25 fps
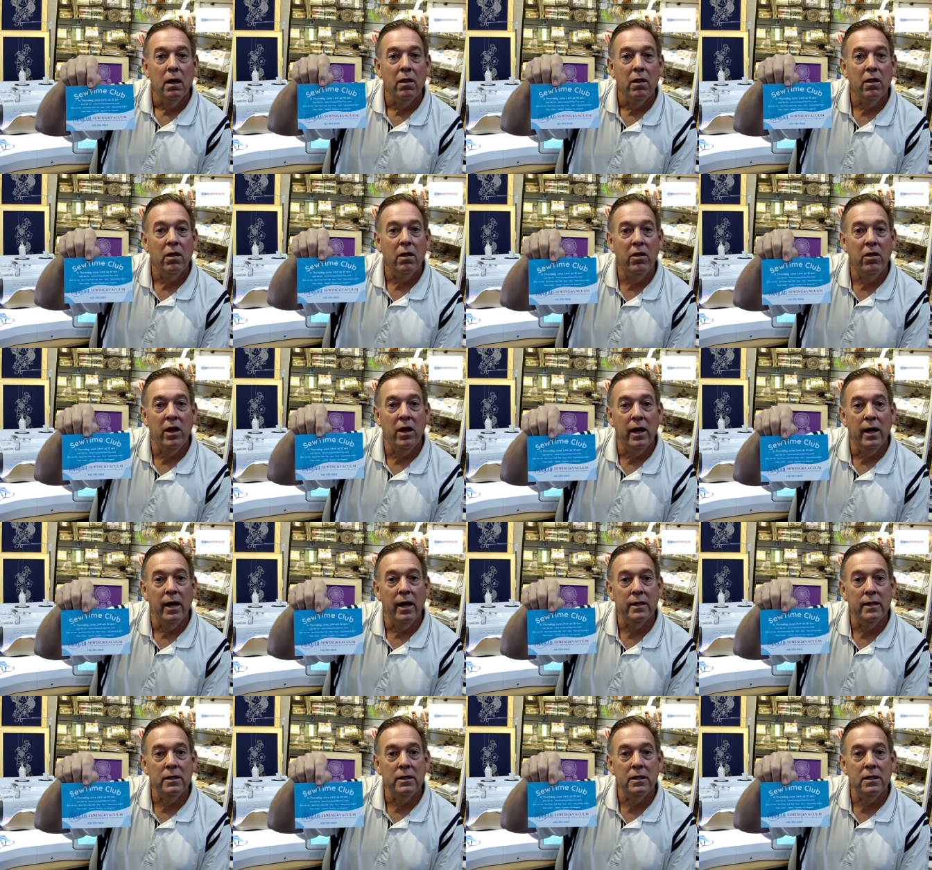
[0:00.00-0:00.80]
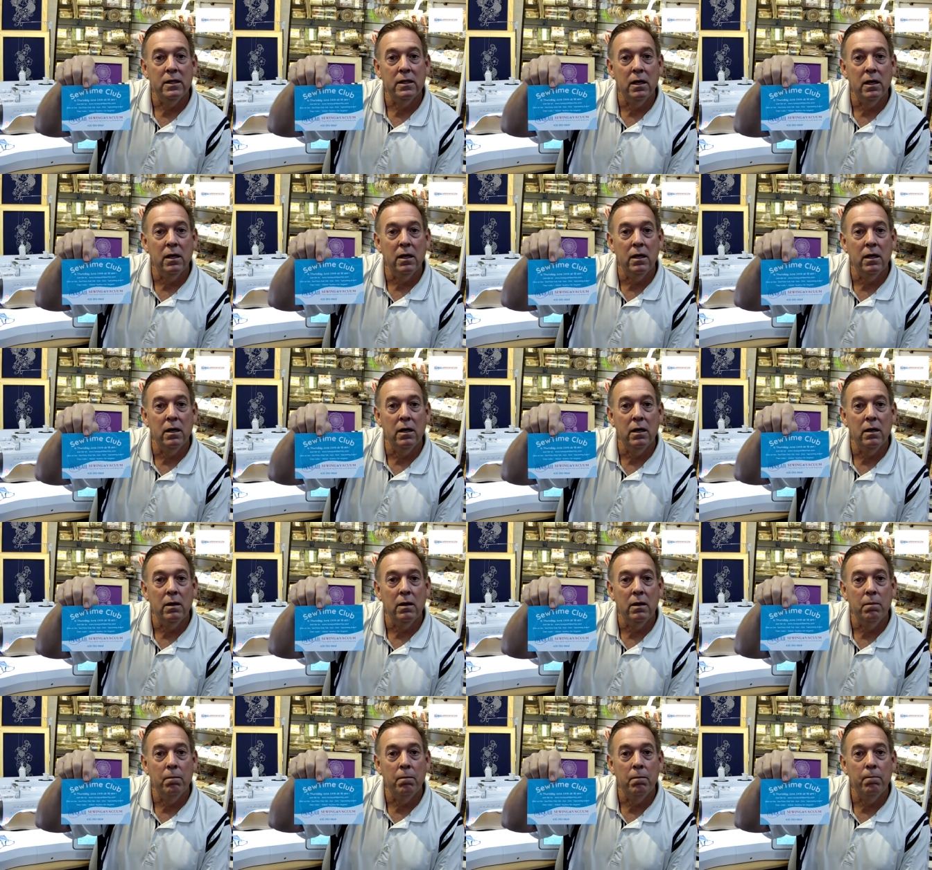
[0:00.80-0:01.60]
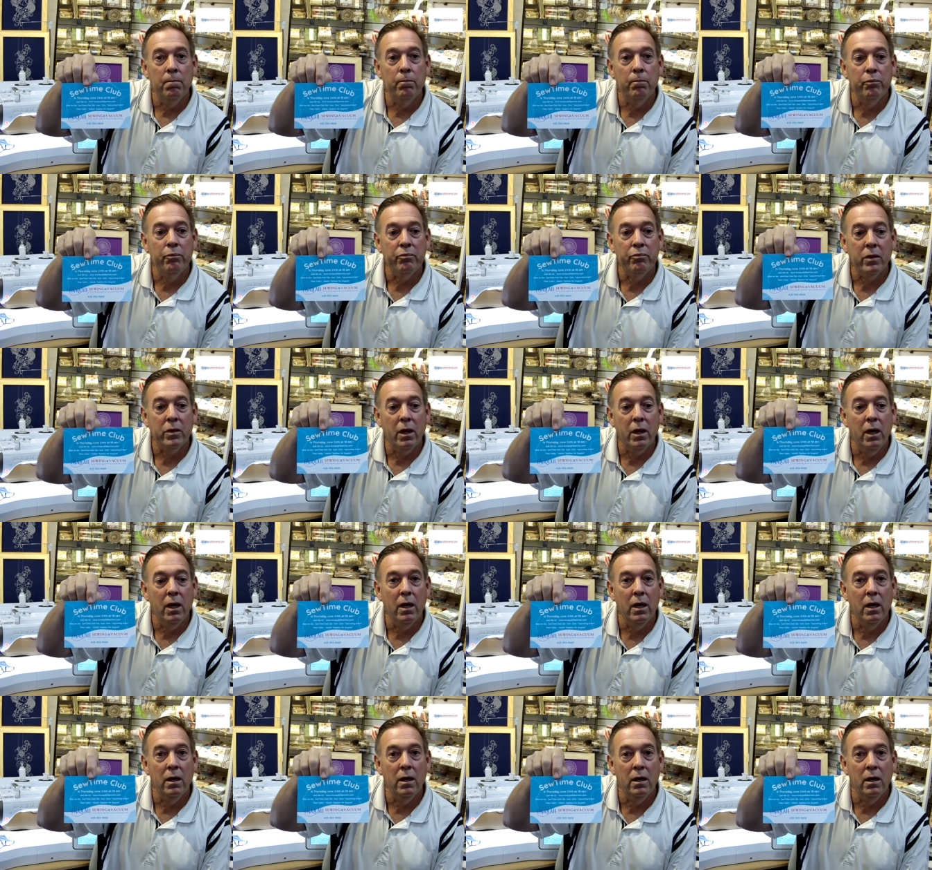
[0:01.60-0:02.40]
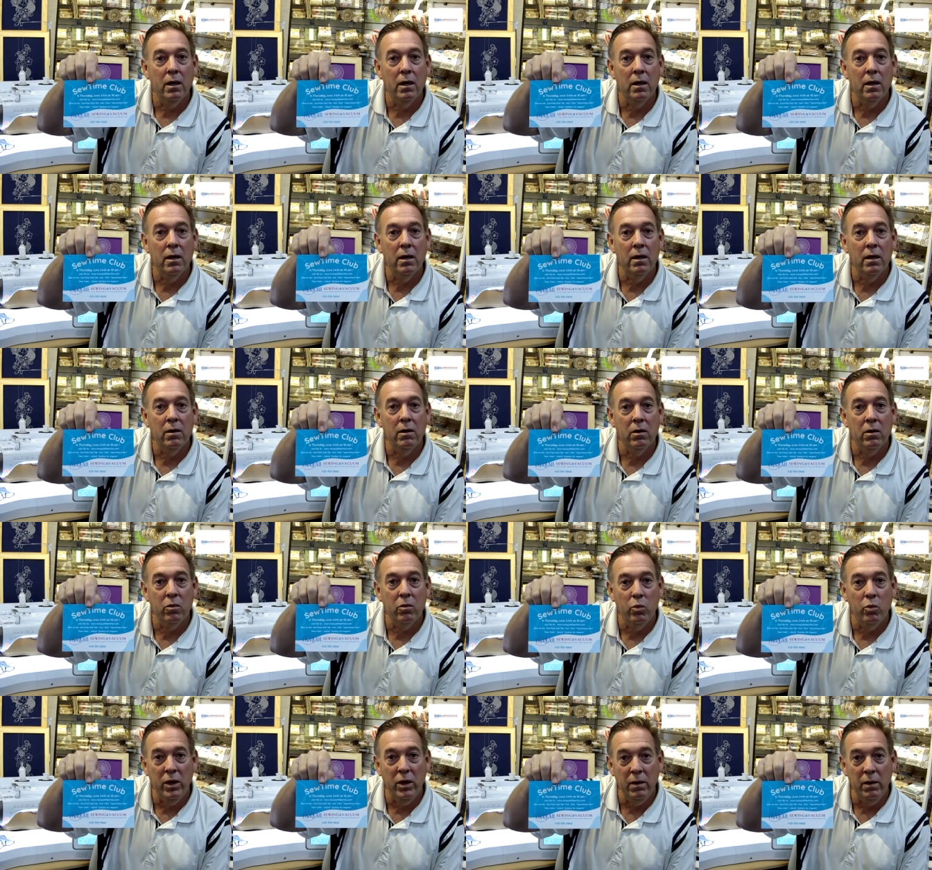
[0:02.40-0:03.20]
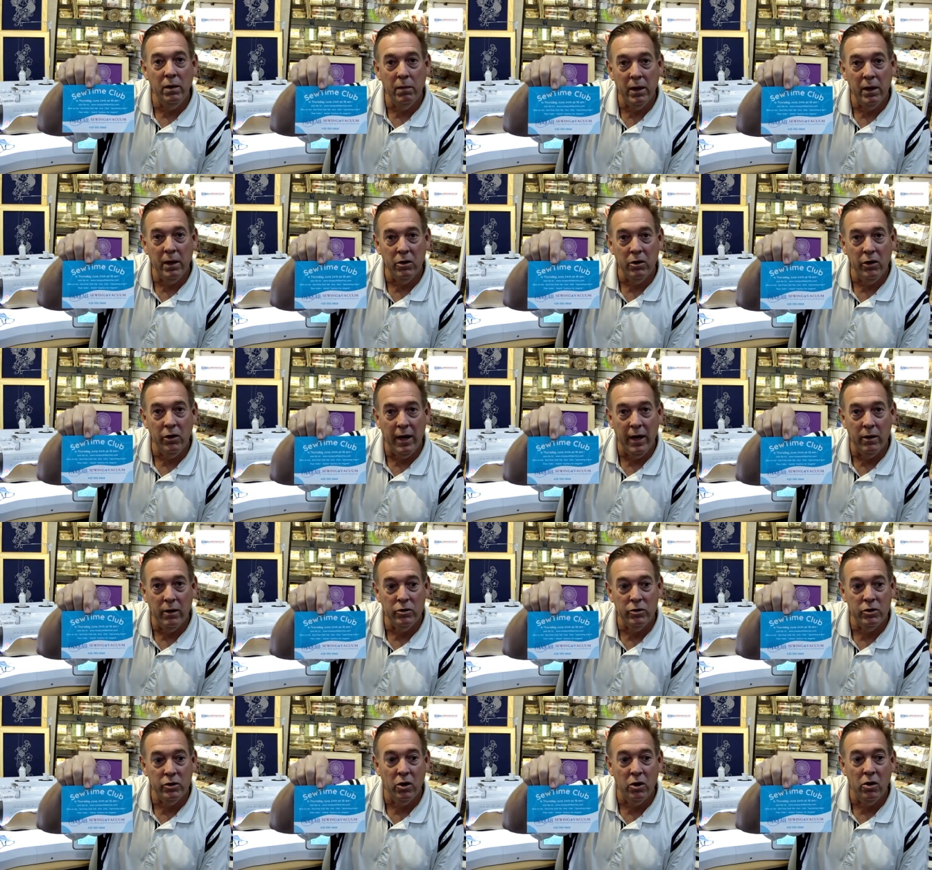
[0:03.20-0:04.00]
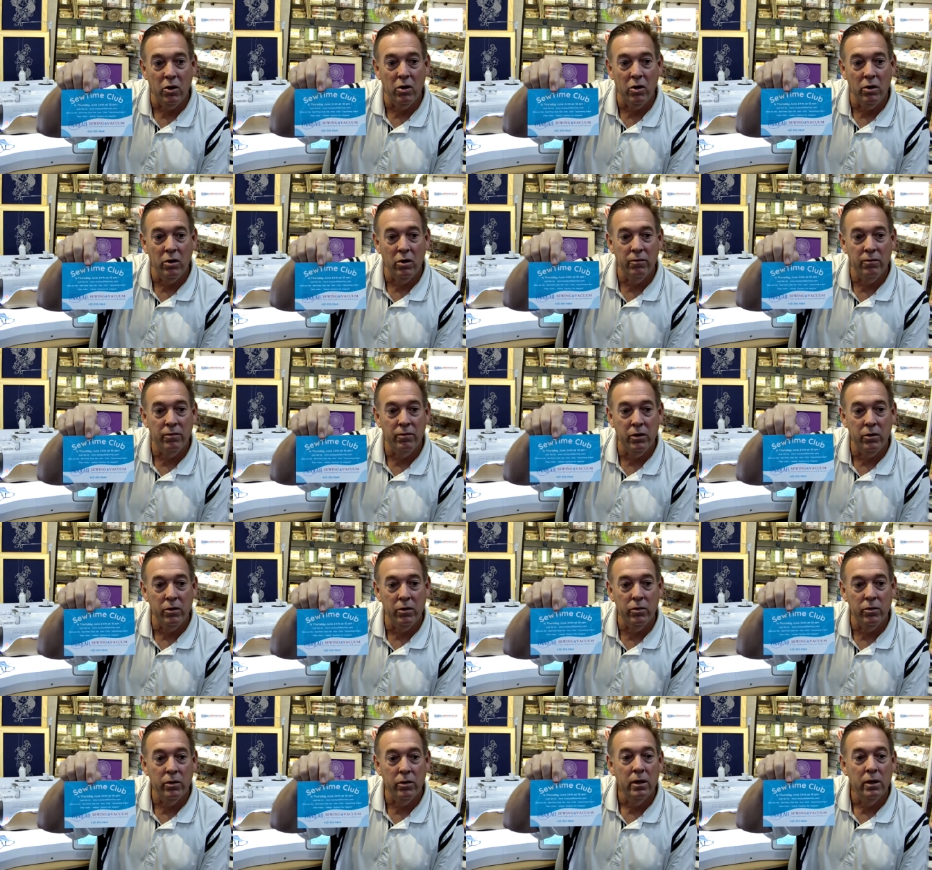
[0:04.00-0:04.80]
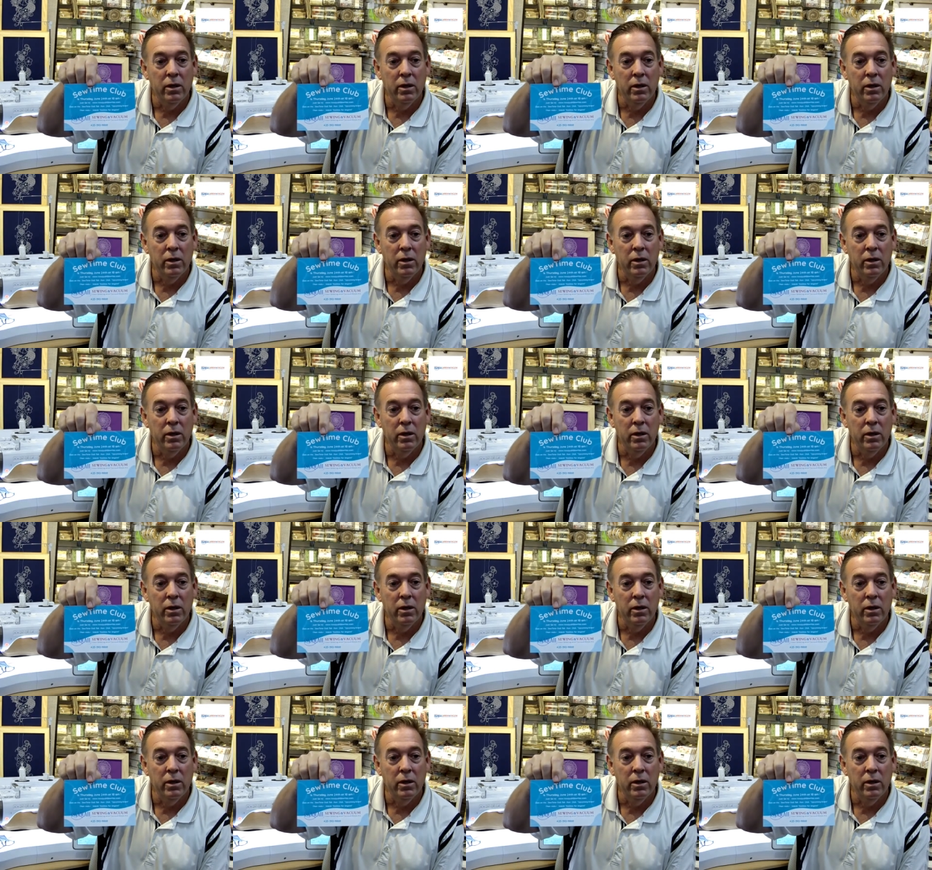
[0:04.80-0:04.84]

that um, uh, we mailed out to all of you.